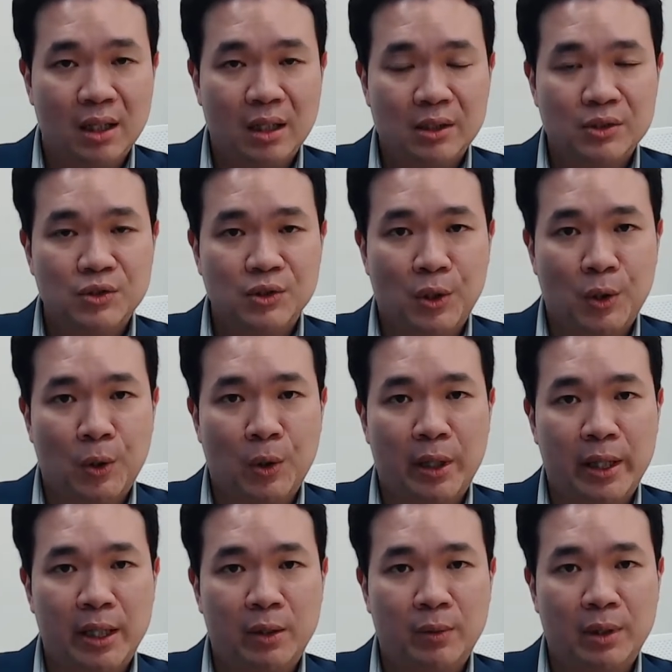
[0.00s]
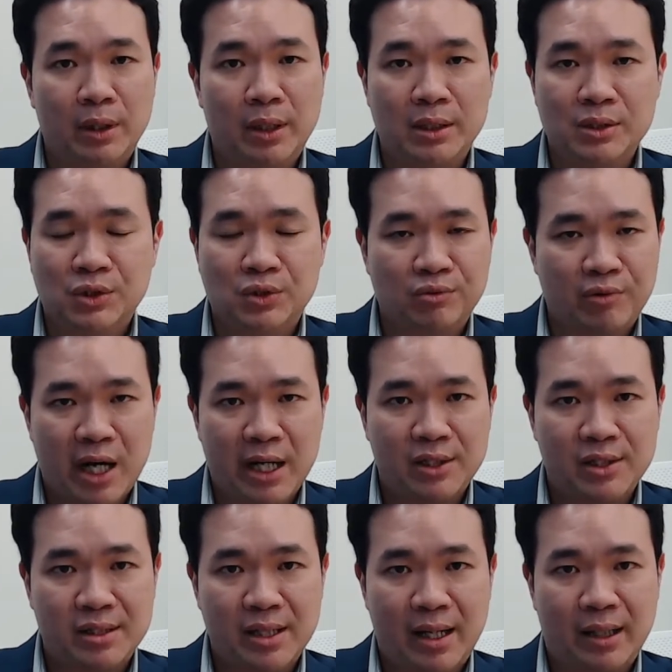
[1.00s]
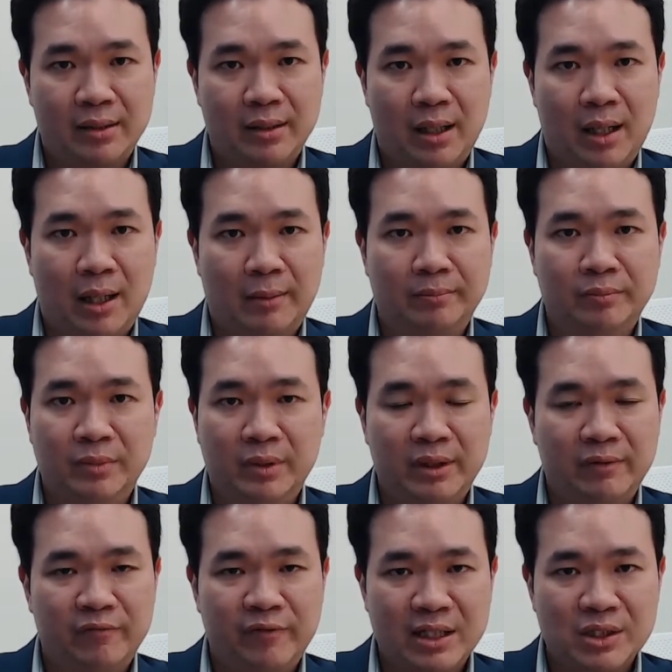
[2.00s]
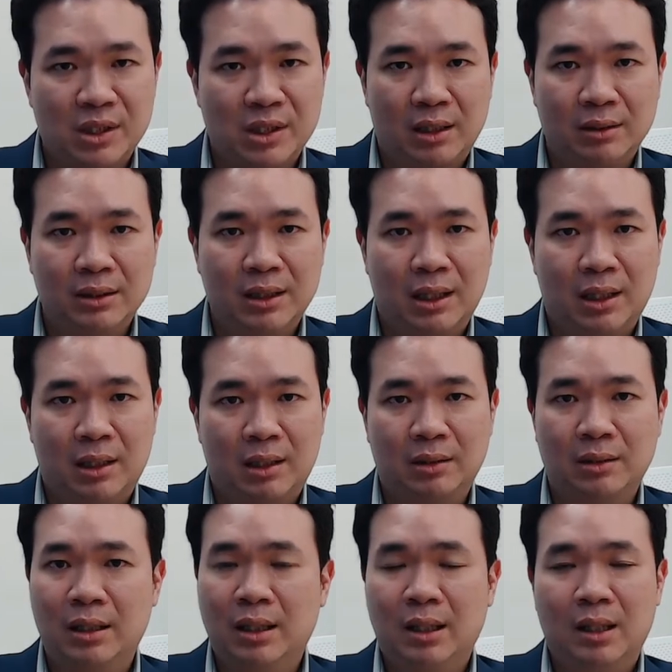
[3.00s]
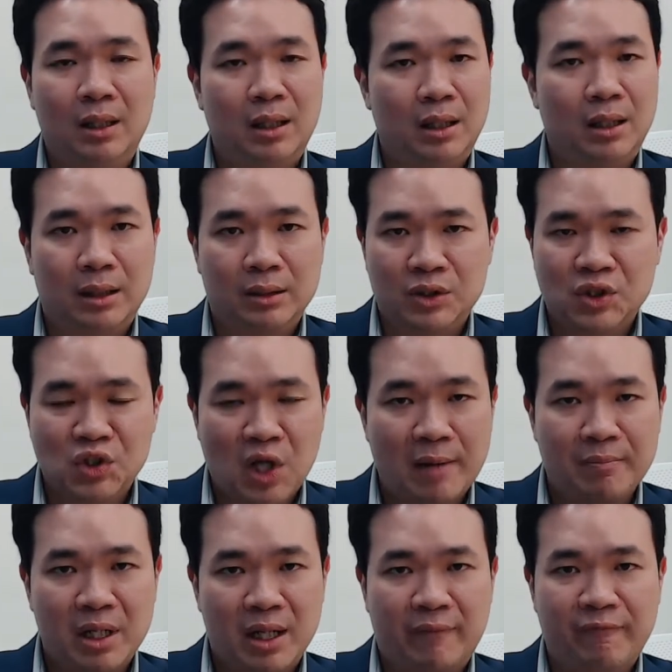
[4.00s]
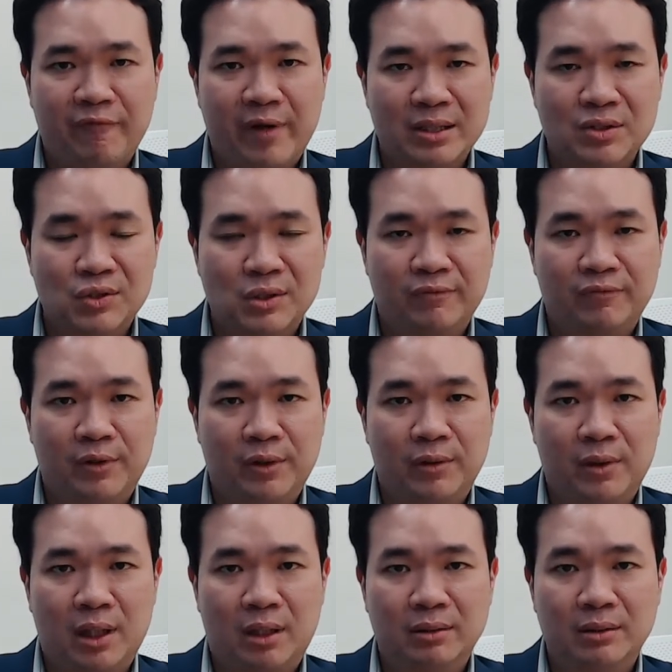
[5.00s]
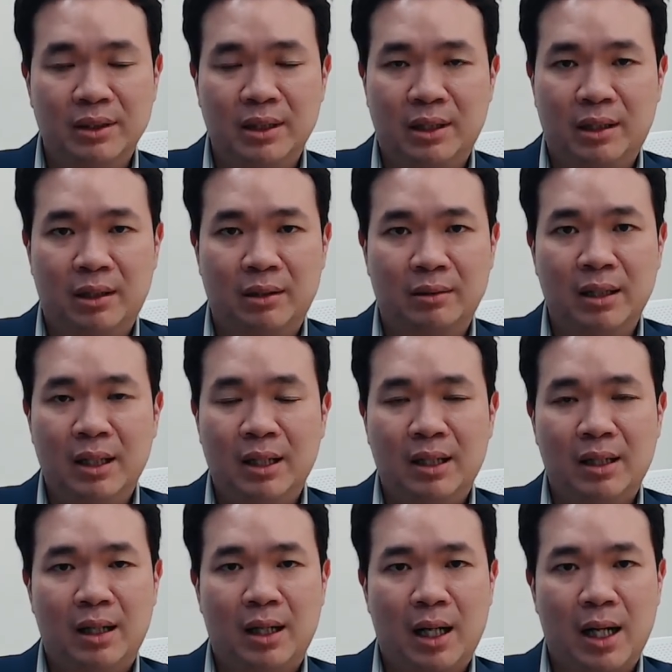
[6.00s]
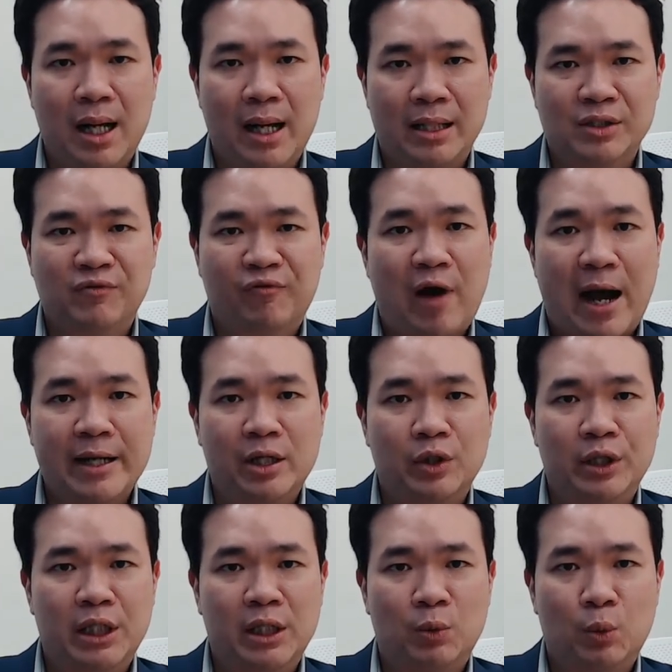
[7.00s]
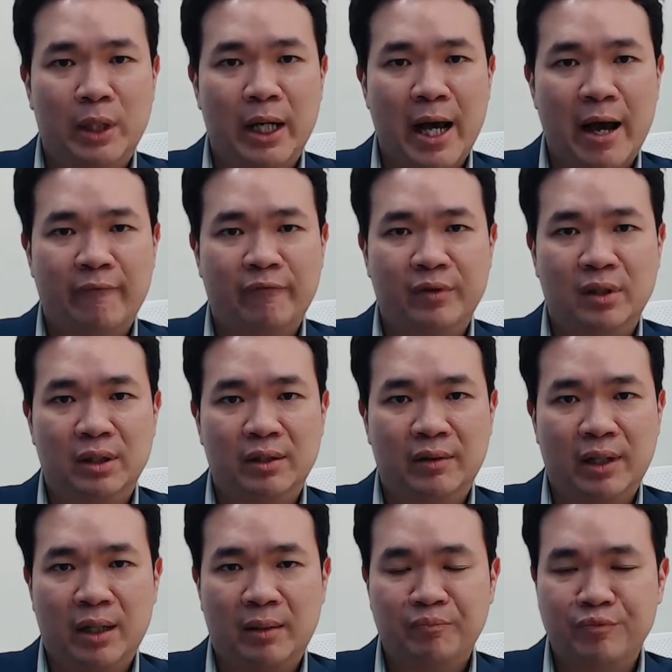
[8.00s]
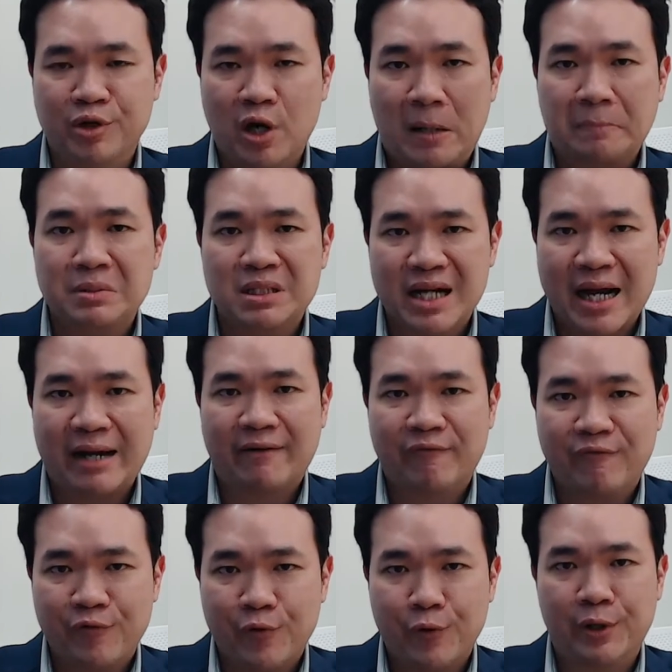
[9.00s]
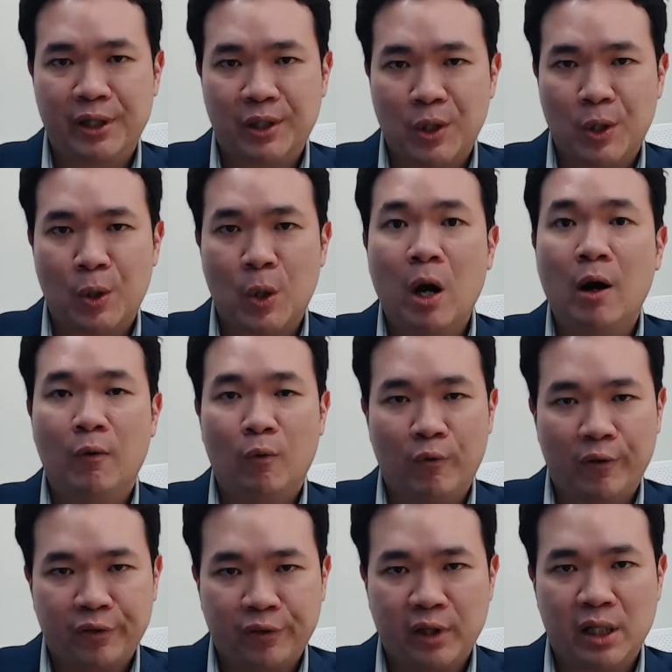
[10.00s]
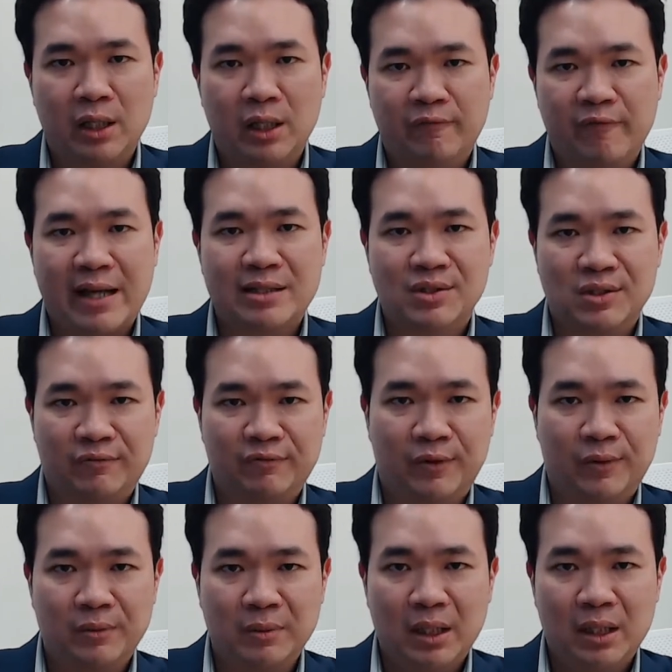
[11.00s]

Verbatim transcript: So it's great that um, Invest Hong Kong, uh, the Start Me Up Festival Hong Kong uh, has finally, we have the uh, prop tech vertical within the festival.